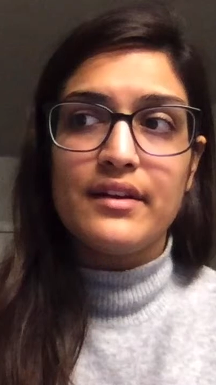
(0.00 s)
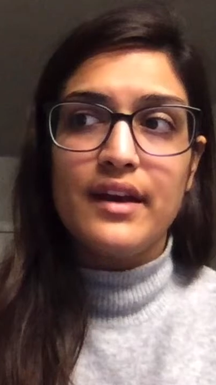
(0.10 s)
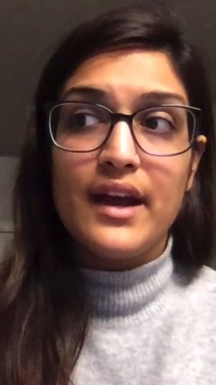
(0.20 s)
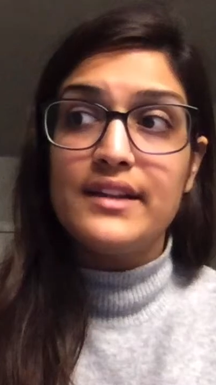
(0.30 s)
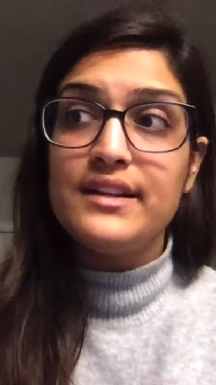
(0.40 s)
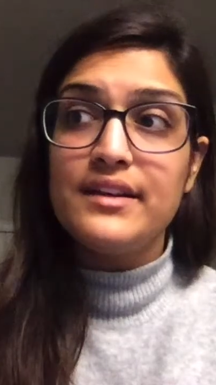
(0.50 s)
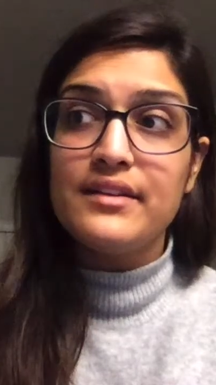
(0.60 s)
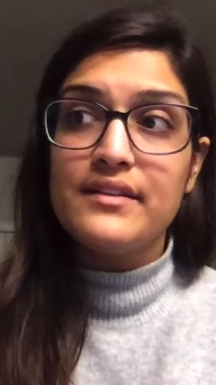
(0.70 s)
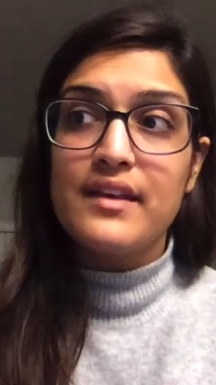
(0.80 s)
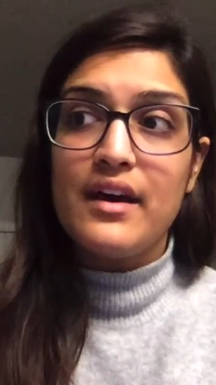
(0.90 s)

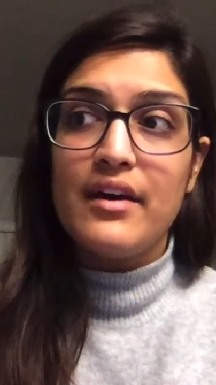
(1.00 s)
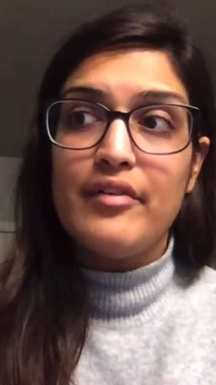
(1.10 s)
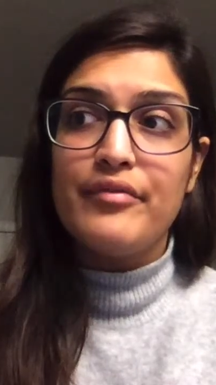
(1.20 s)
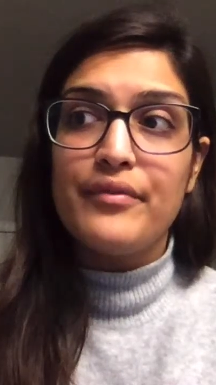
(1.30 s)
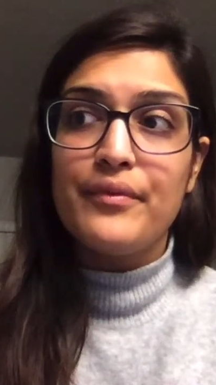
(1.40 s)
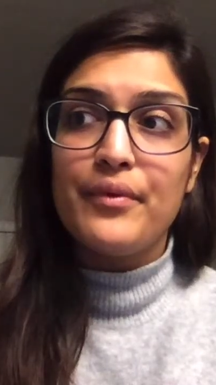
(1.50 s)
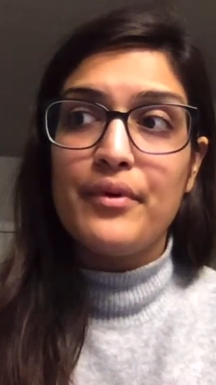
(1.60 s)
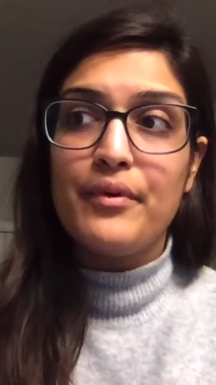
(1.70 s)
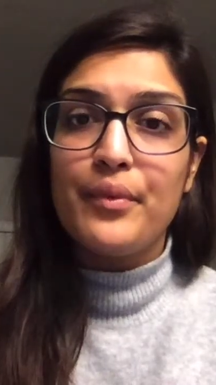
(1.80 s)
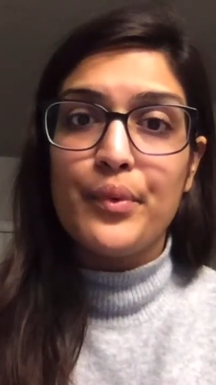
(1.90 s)
ideals of
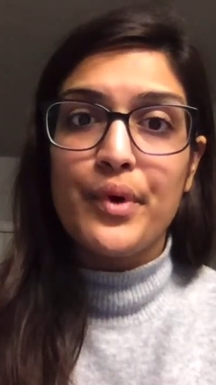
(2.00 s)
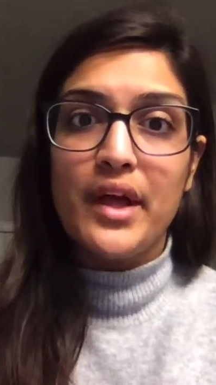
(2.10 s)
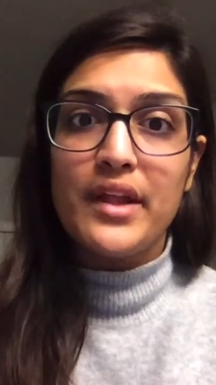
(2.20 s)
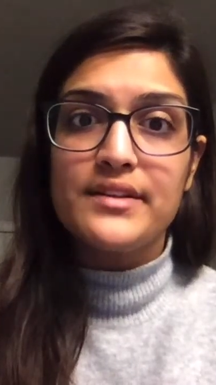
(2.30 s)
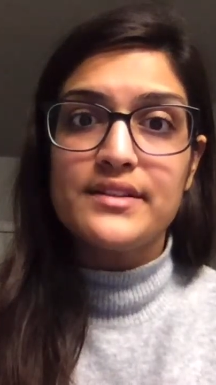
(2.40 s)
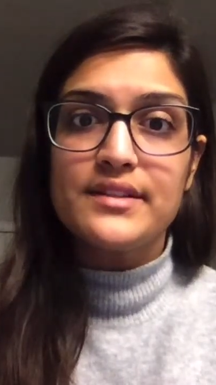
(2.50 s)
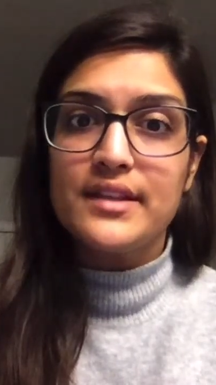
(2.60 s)
what